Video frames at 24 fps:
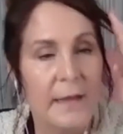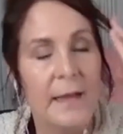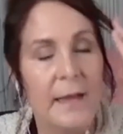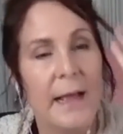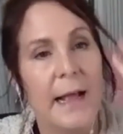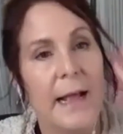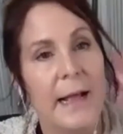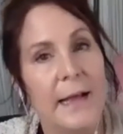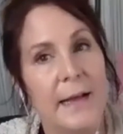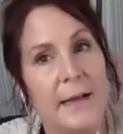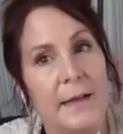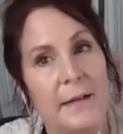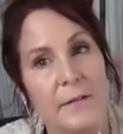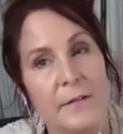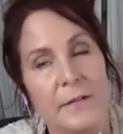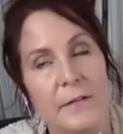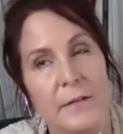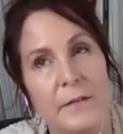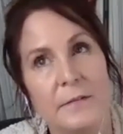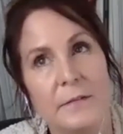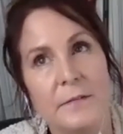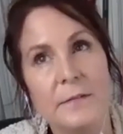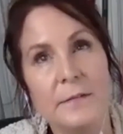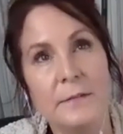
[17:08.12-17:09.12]
And,
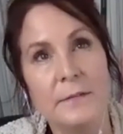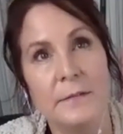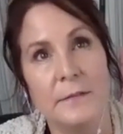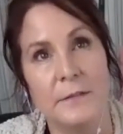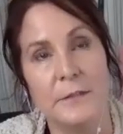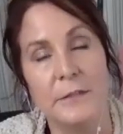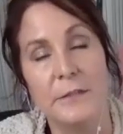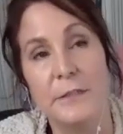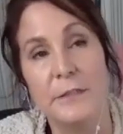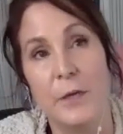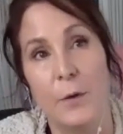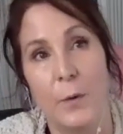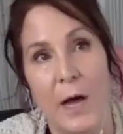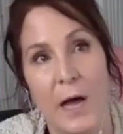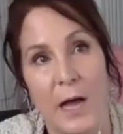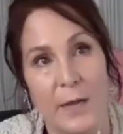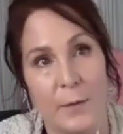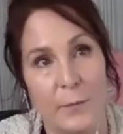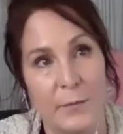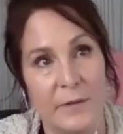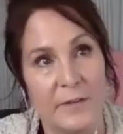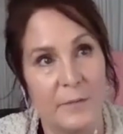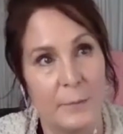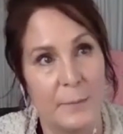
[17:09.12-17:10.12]

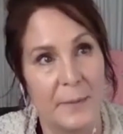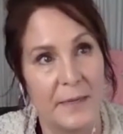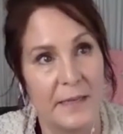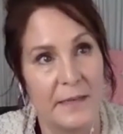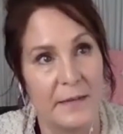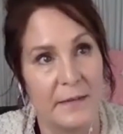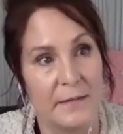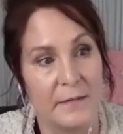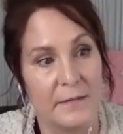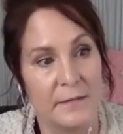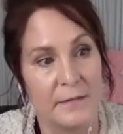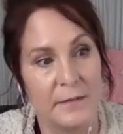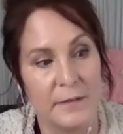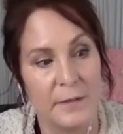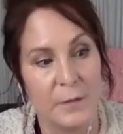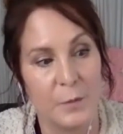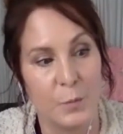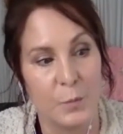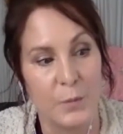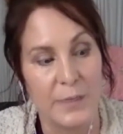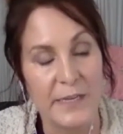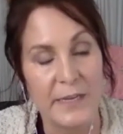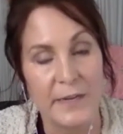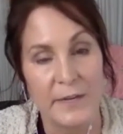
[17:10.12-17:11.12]
I would spend,
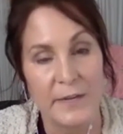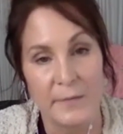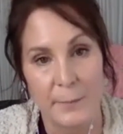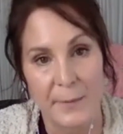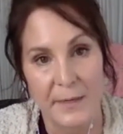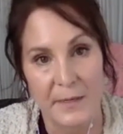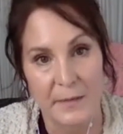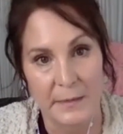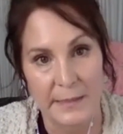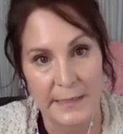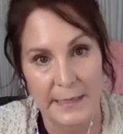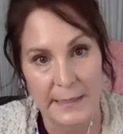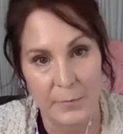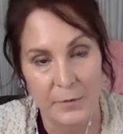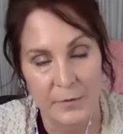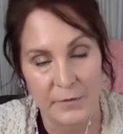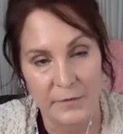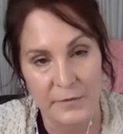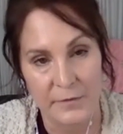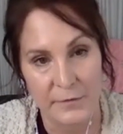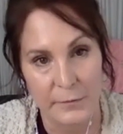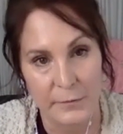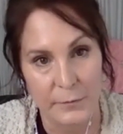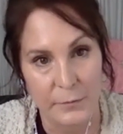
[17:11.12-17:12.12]
weeks barely able
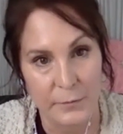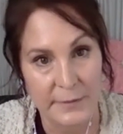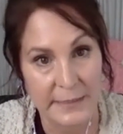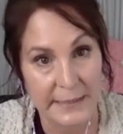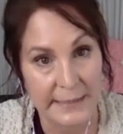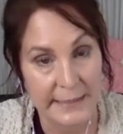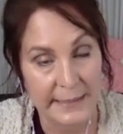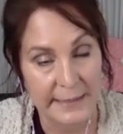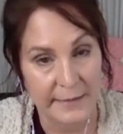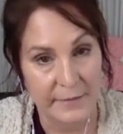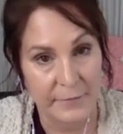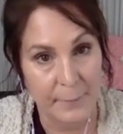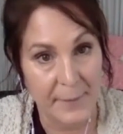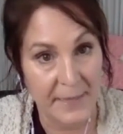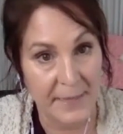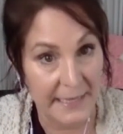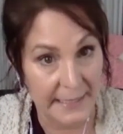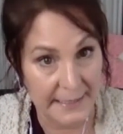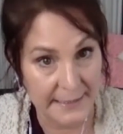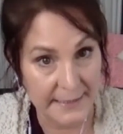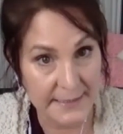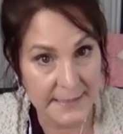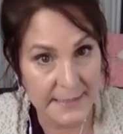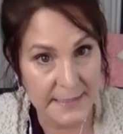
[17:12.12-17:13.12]
to get out of
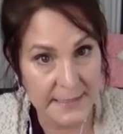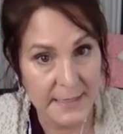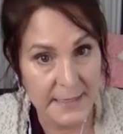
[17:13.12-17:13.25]
bed